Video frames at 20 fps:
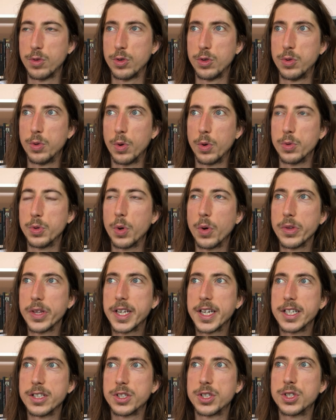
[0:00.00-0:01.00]
you
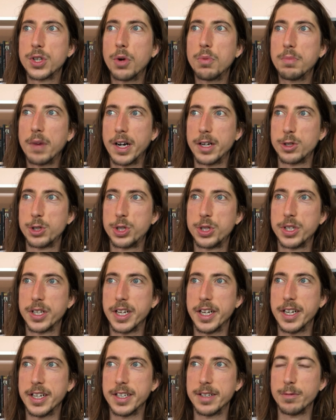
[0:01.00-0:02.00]
only get so much
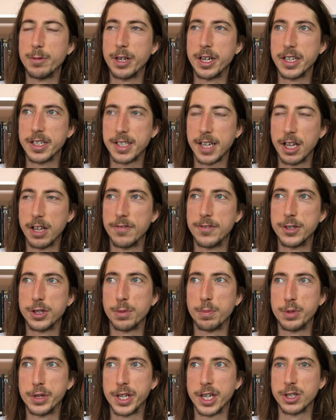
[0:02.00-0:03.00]
in a
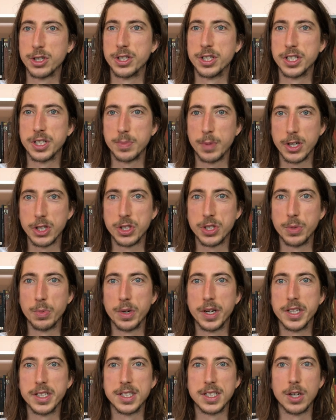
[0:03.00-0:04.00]
television production, especially
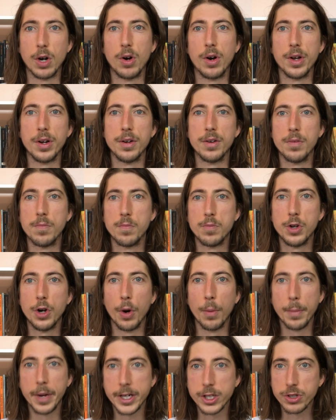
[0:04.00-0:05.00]
when it's on, you
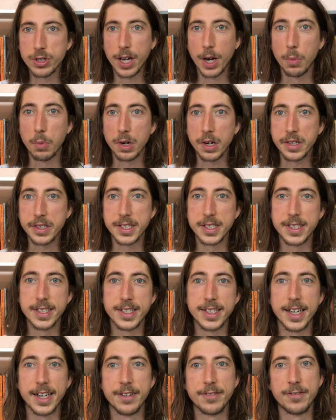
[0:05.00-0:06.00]
know, major networks and
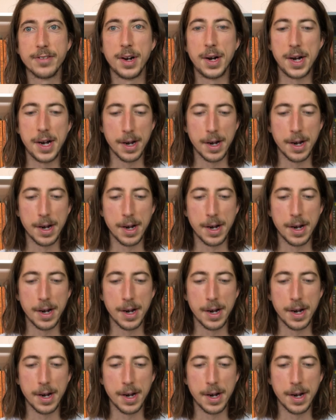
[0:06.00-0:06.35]
stuff.